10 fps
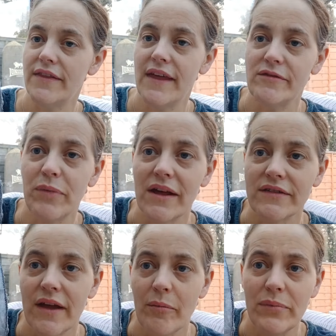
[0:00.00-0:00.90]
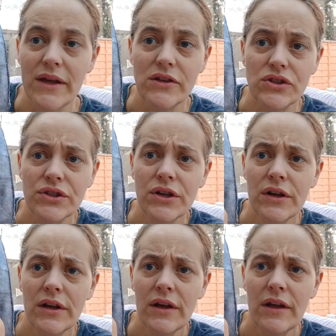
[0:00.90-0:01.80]
There's Black Sand Beach
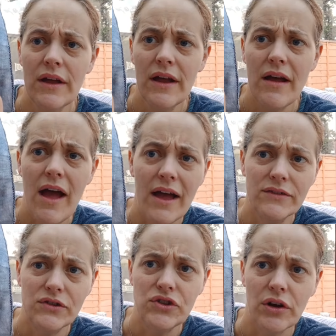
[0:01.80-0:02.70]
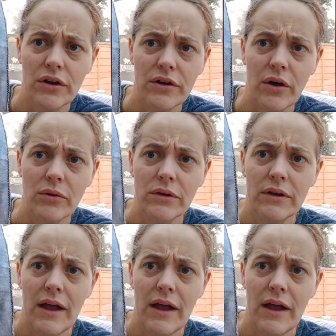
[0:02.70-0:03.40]
and Charcoal